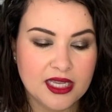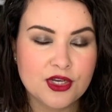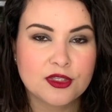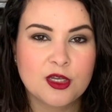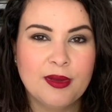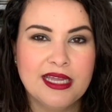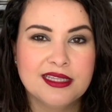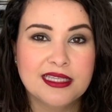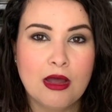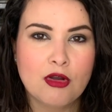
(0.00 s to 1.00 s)
it just
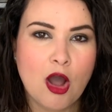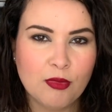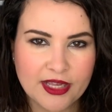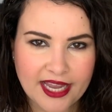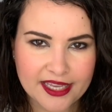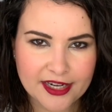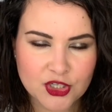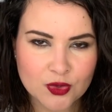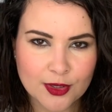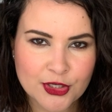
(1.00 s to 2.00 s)
depends how
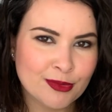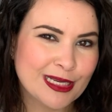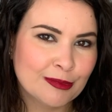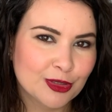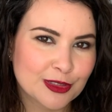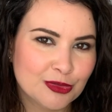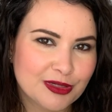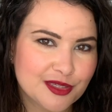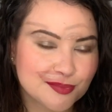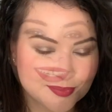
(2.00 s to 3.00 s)
complicated you want your makeup look to
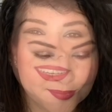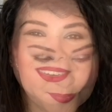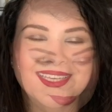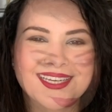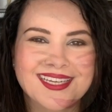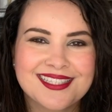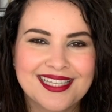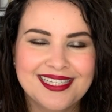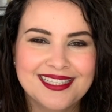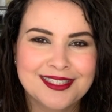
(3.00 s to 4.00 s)
be. Okay
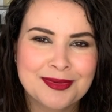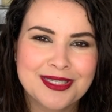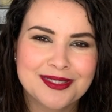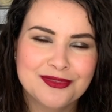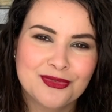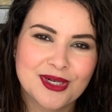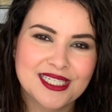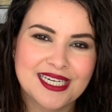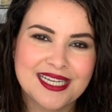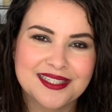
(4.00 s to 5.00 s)
guys, I think that about does it for
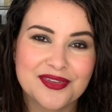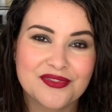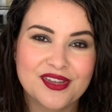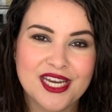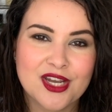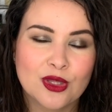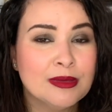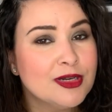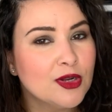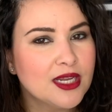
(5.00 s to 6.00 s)
today's video.
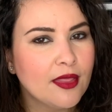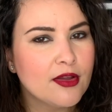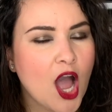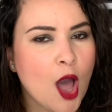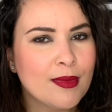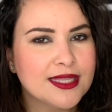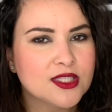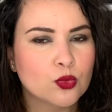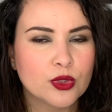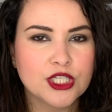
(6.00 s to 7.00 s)
Let me know down in the
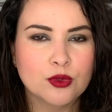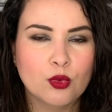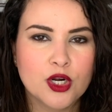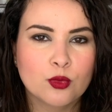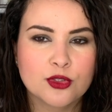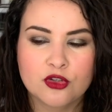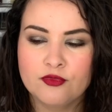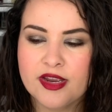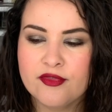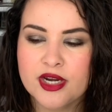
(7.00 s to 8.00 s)
comments which one was
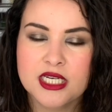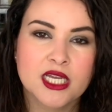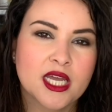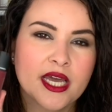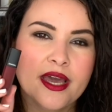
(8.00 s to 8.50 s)
your favorite.